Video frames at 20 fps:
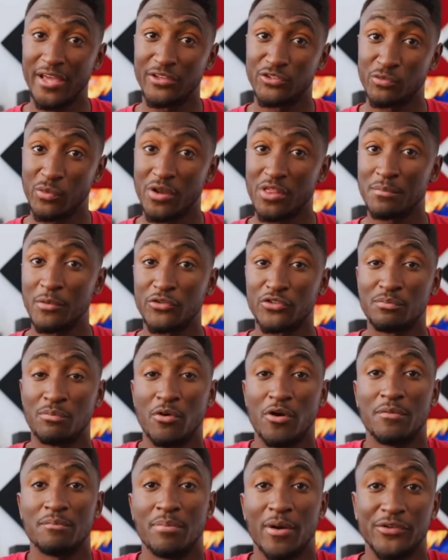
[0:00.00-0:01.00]
it's one of the most
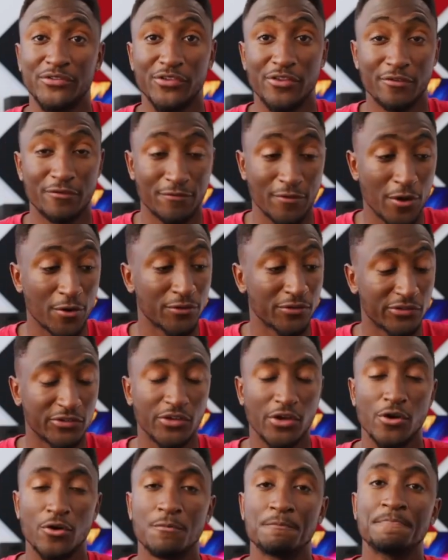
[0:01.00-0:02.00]
important parts of the phone,
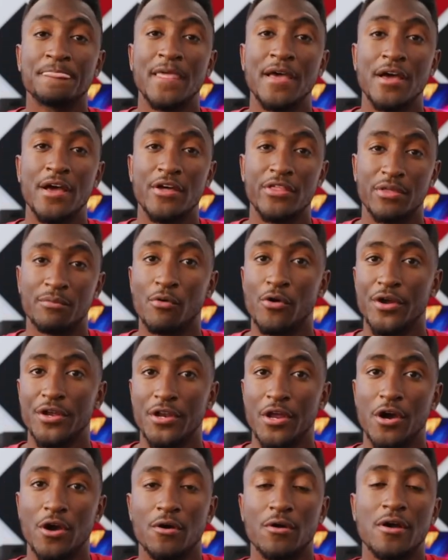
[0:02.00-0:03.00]
so the more you
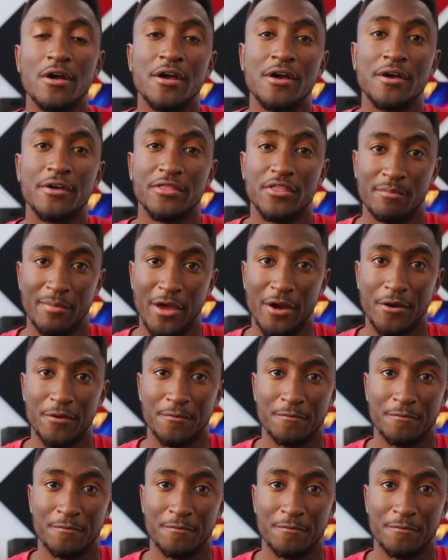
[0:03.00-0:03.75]
know, the better.